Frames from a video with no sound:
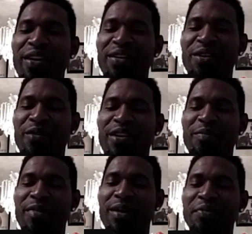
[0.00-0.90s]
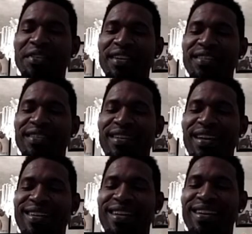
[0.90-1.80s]
Owen oh, Owen oh, says
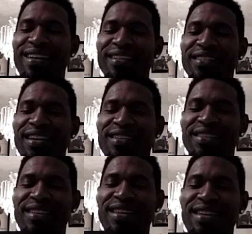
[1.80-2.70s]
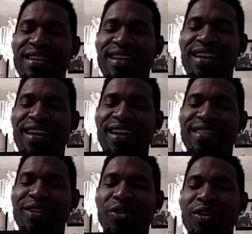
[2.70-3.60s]
another Nations League
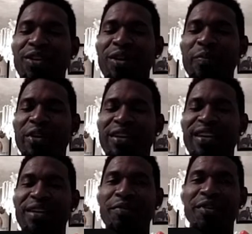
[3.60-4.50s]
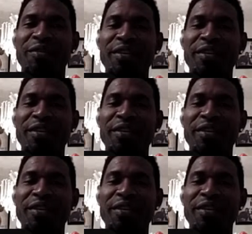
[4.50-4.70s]
and Gold Cup in him.